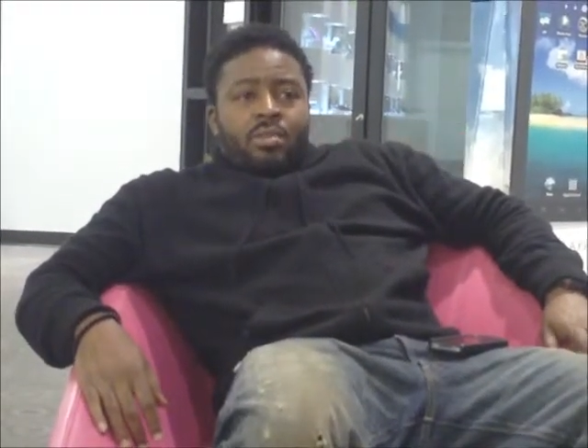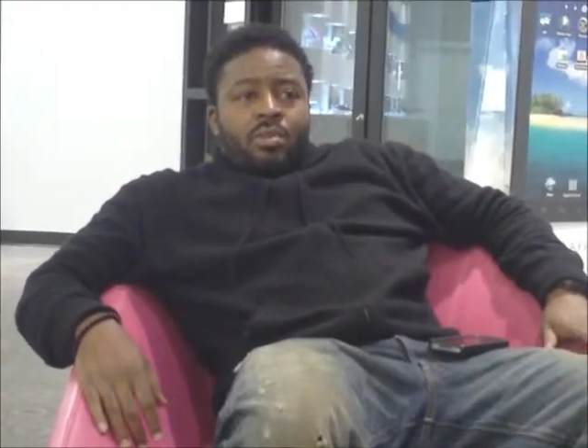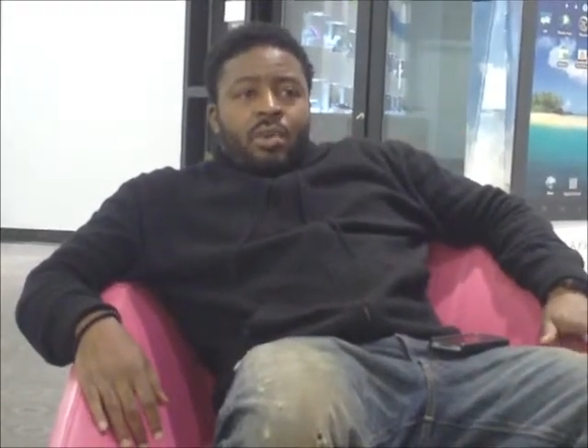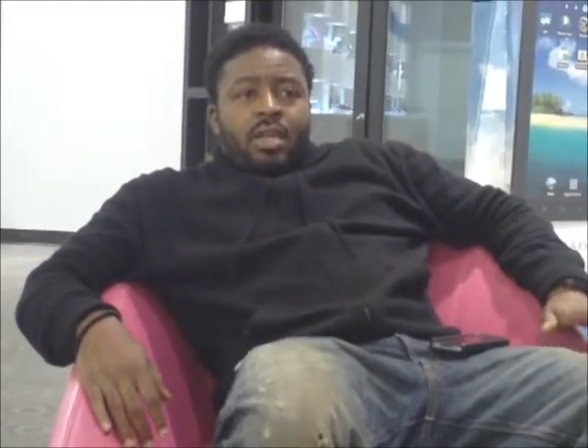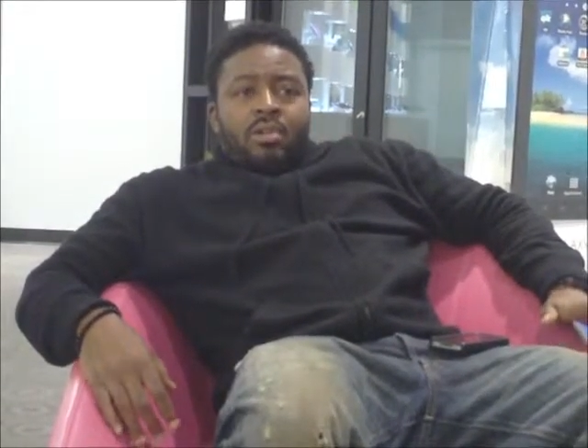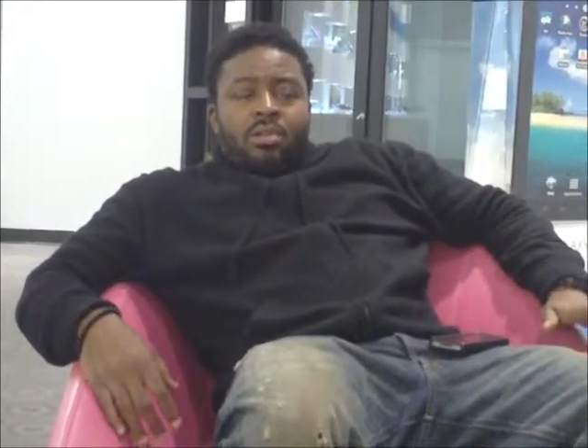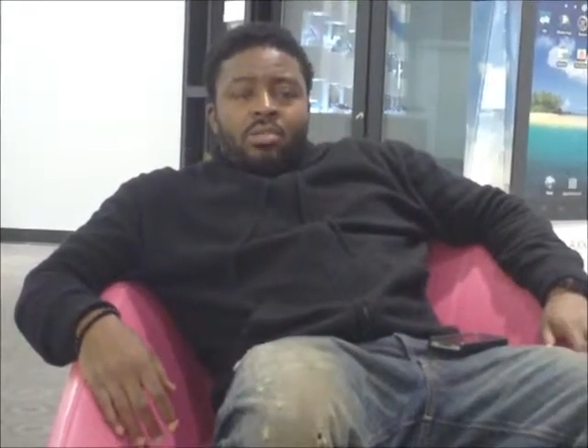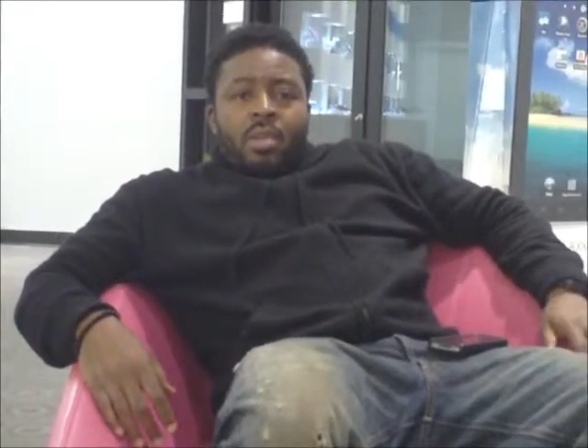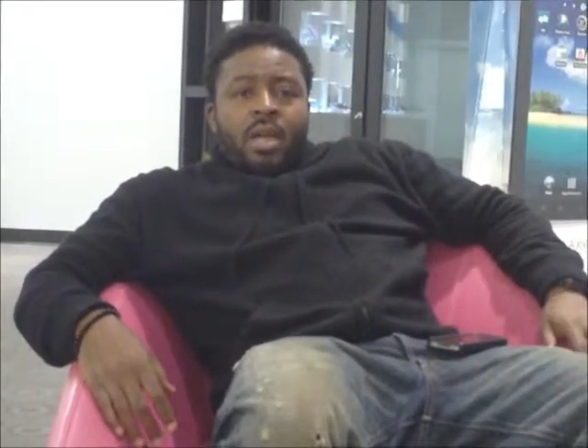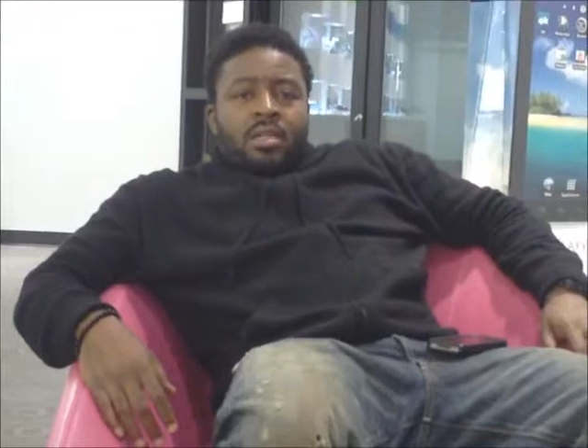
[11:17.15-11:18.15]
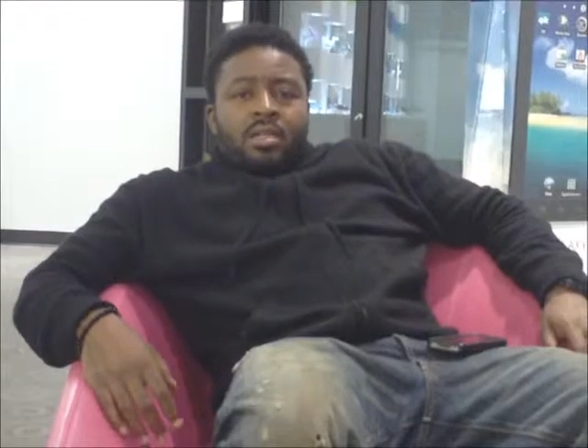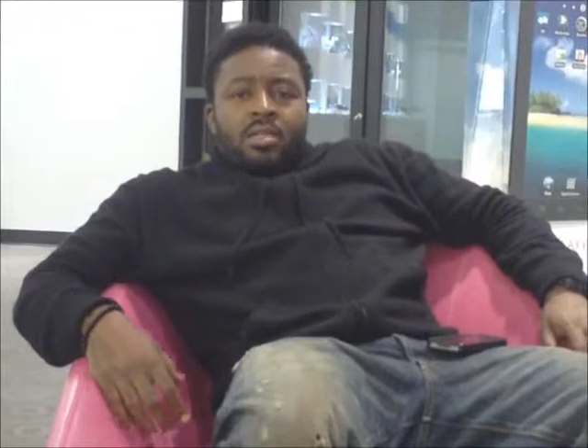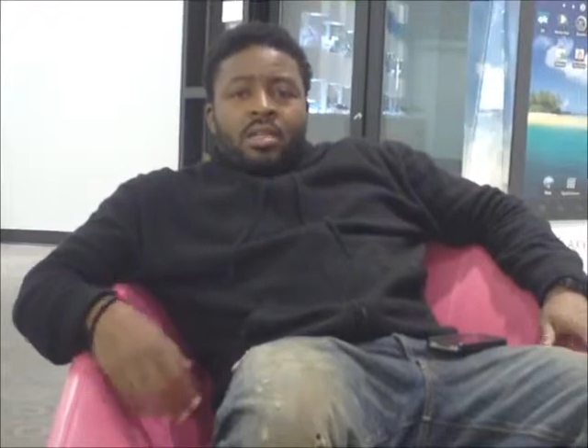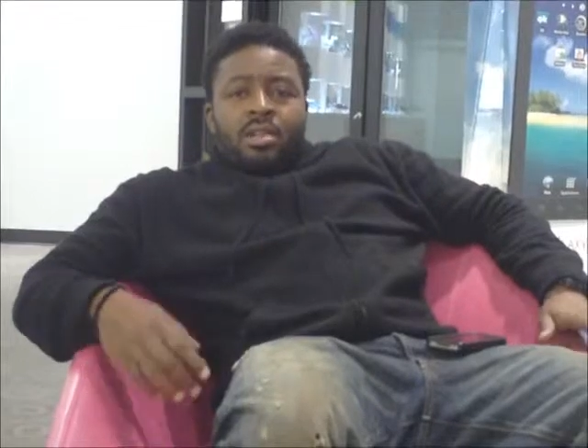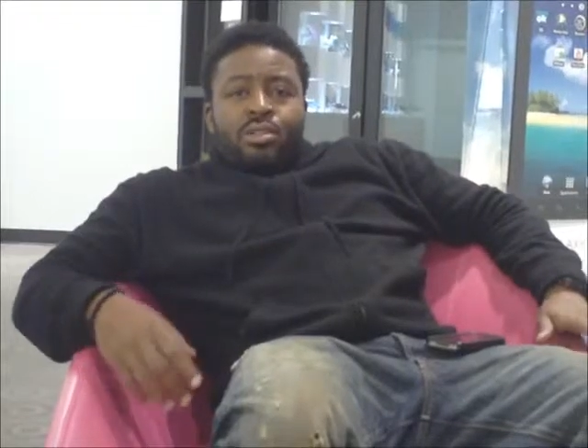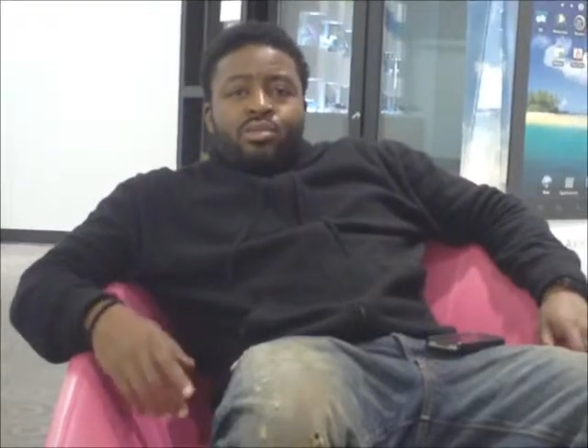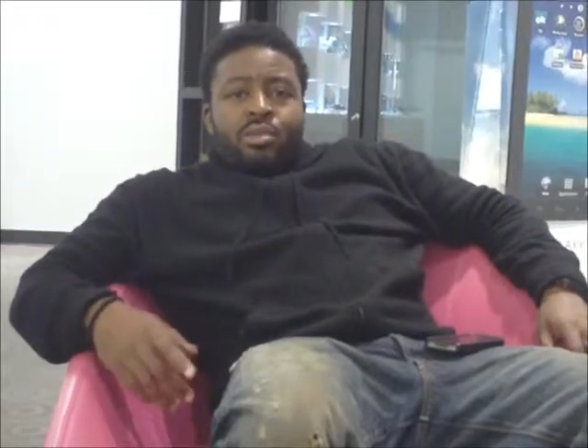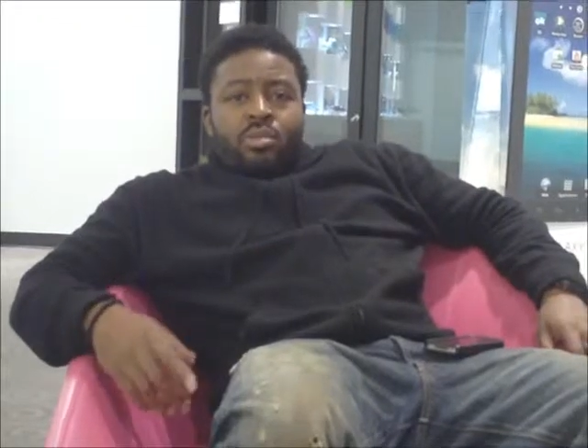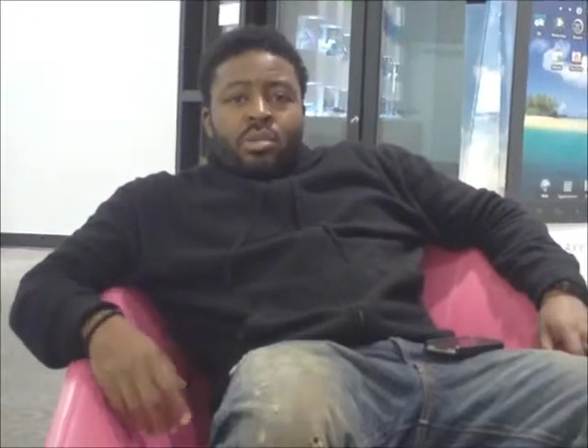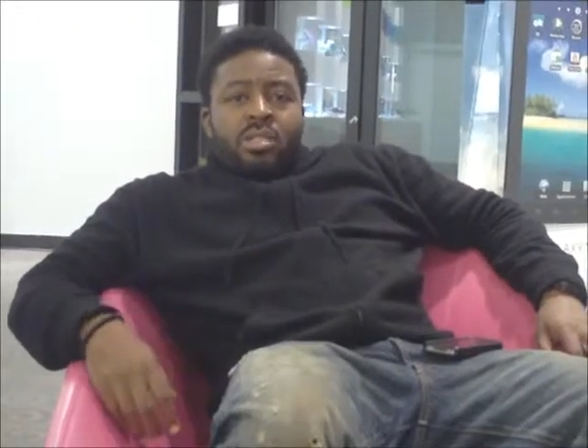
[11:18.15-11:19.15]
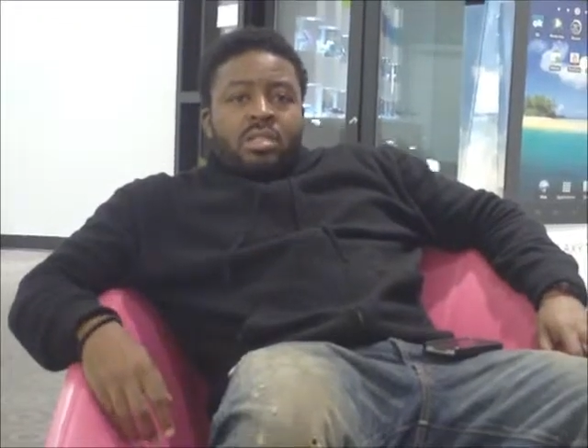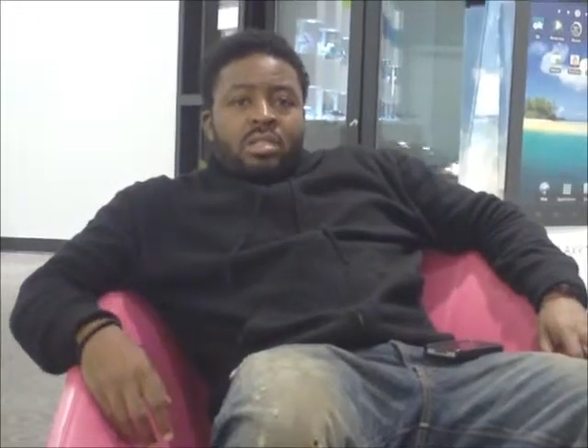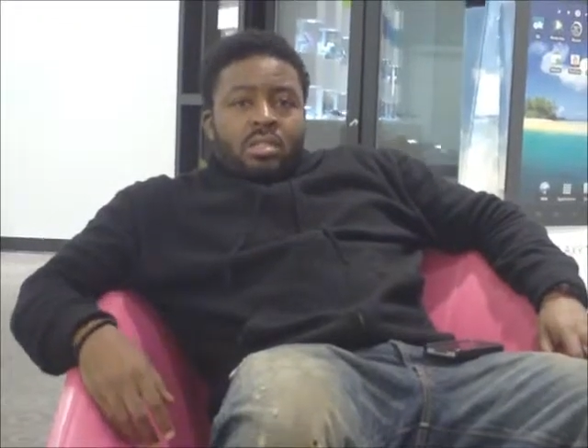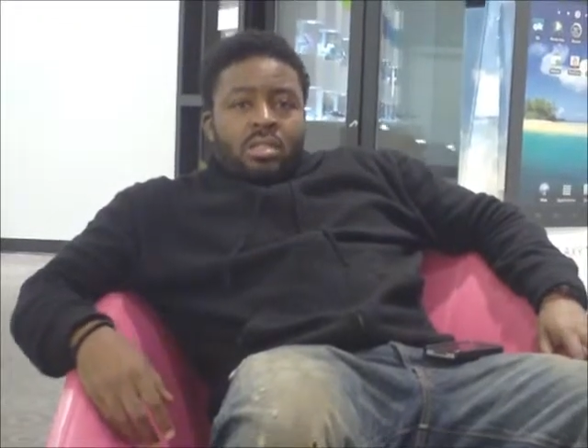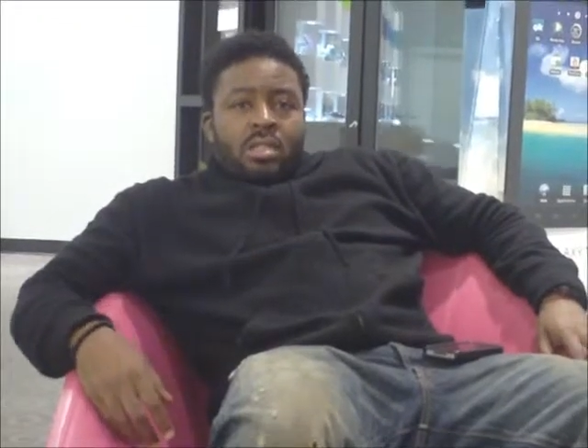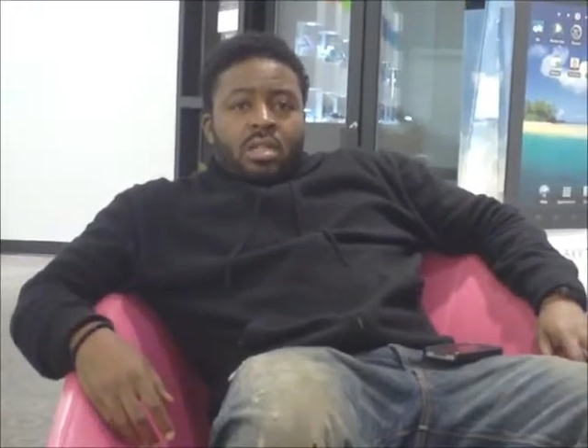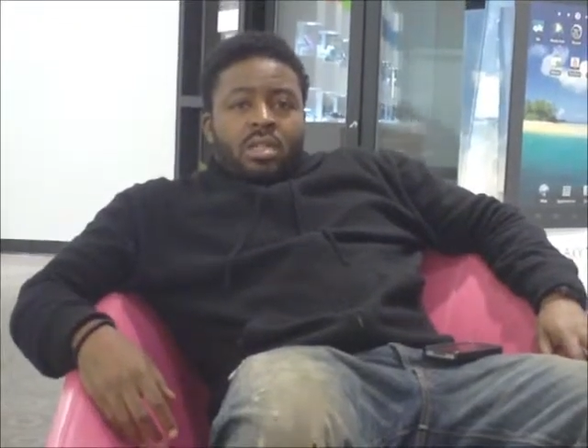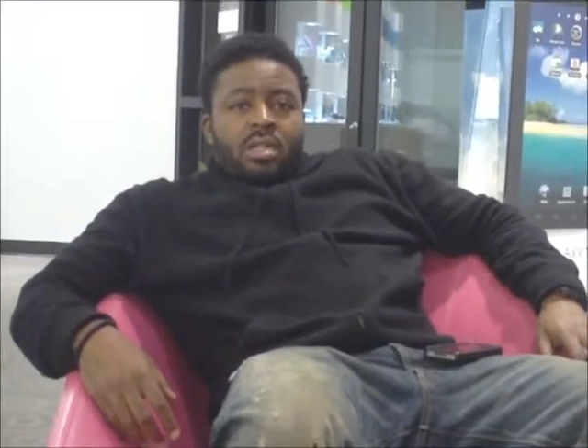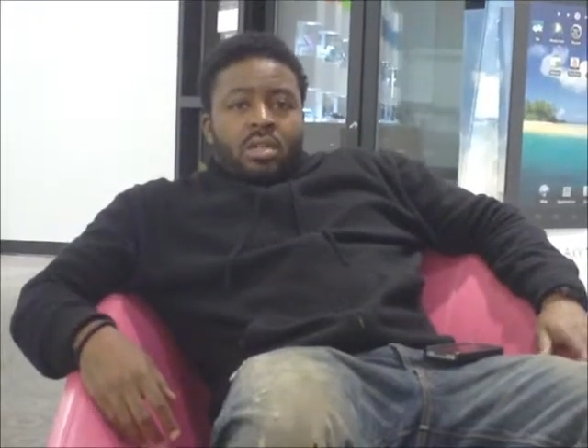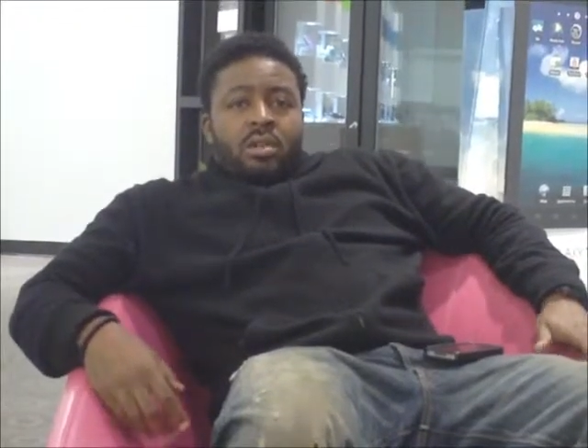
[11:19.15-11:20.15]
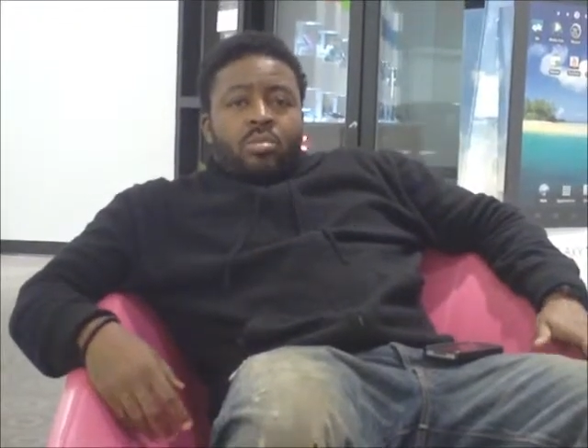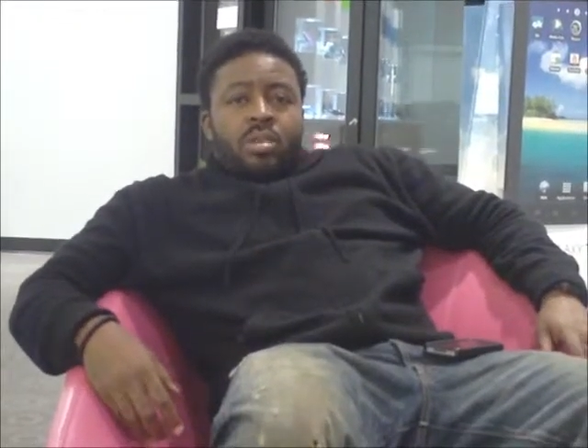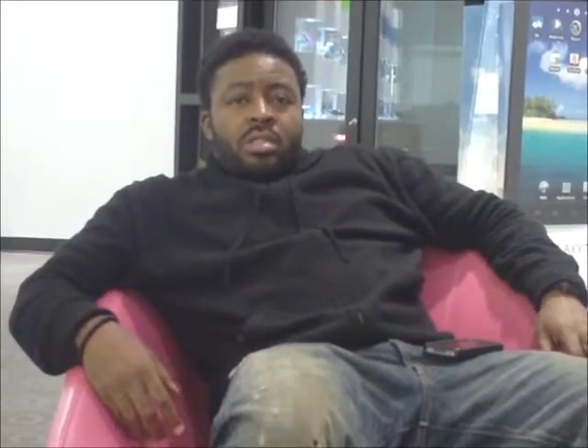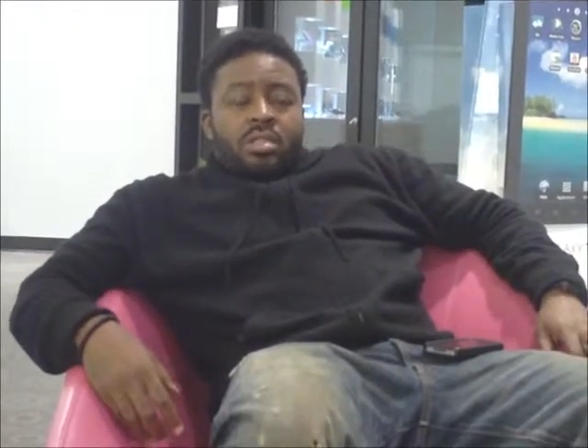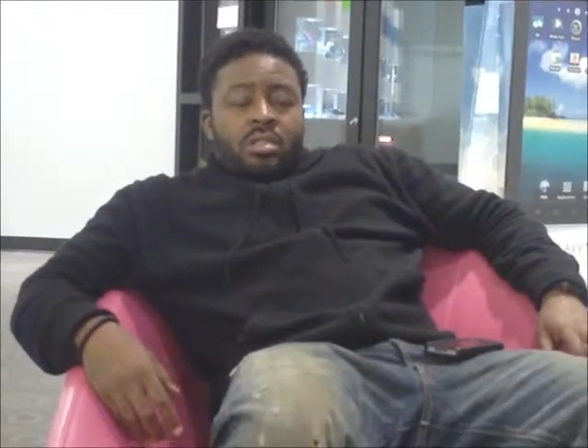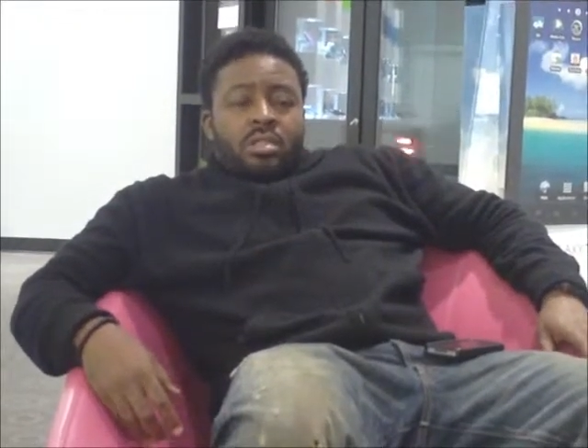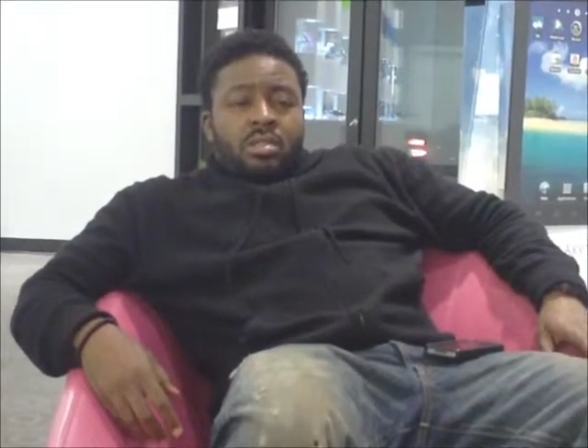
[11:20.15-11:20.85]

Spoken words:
wait on somebody to tell you the business. Learn the business.